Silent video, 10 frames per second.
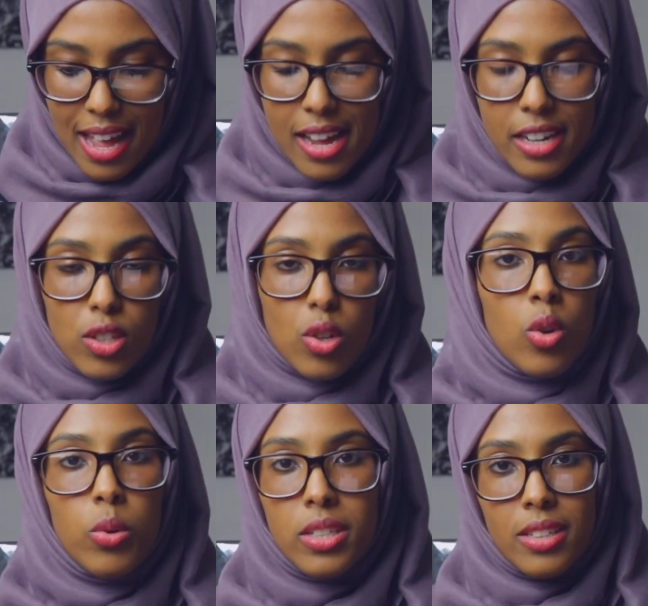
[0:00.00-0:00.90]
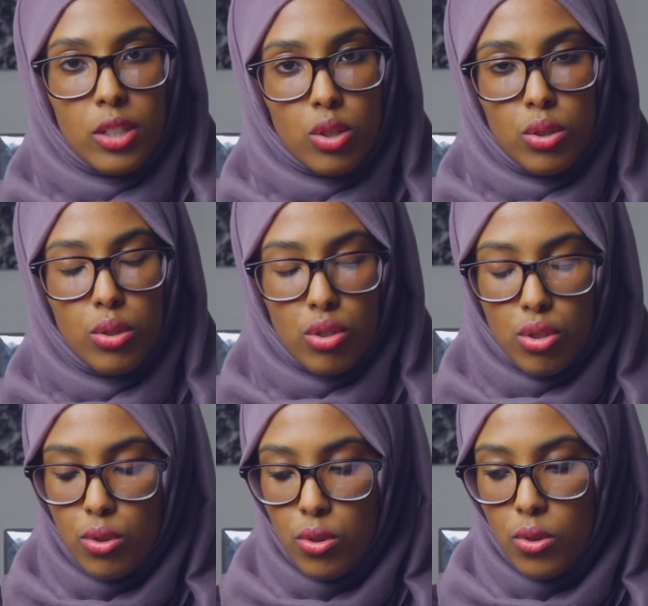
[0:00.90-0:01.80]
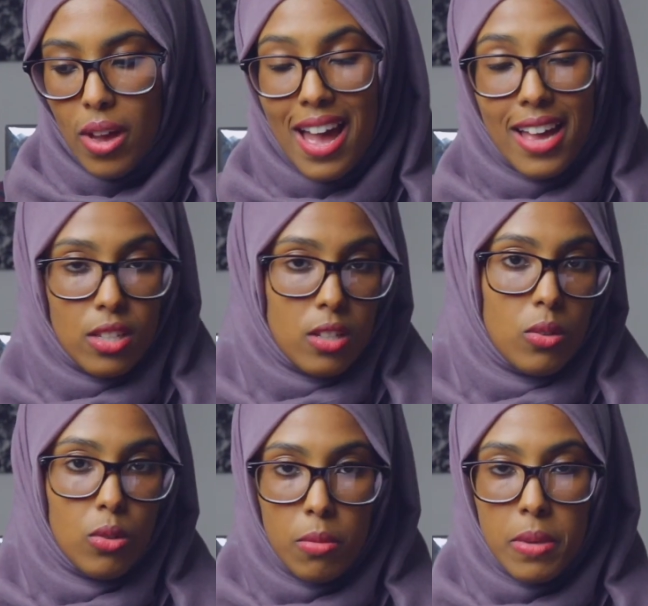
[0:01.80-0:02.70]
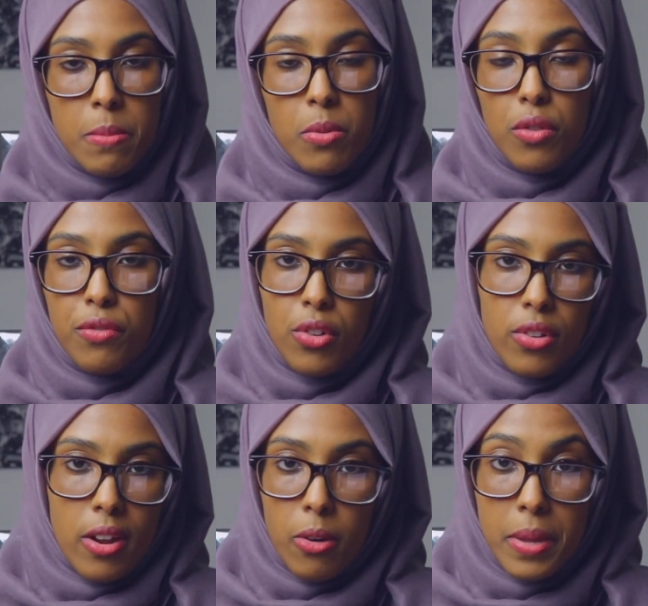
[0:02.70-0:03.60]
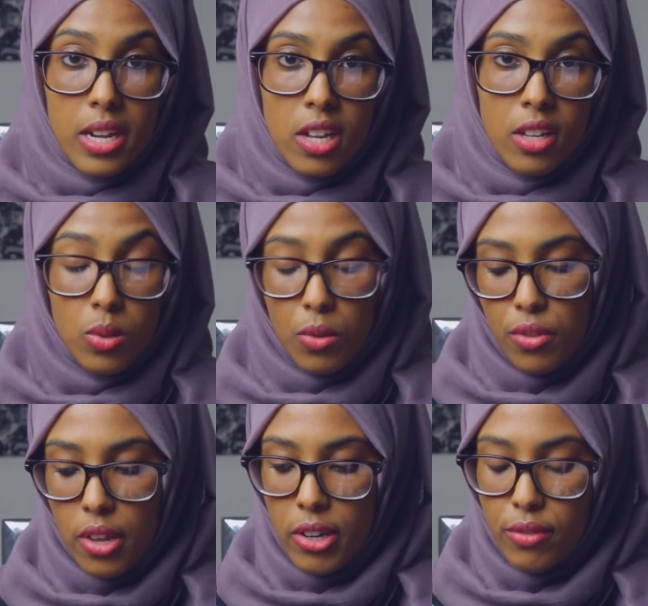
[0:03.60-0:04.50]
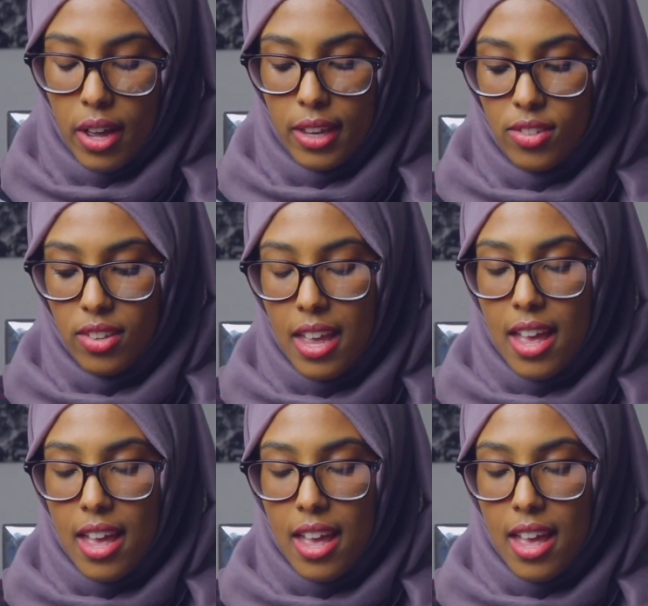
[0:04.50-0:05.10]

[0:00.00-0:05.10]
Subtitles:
And it's always natural to ask other people for their opinions or for their advice.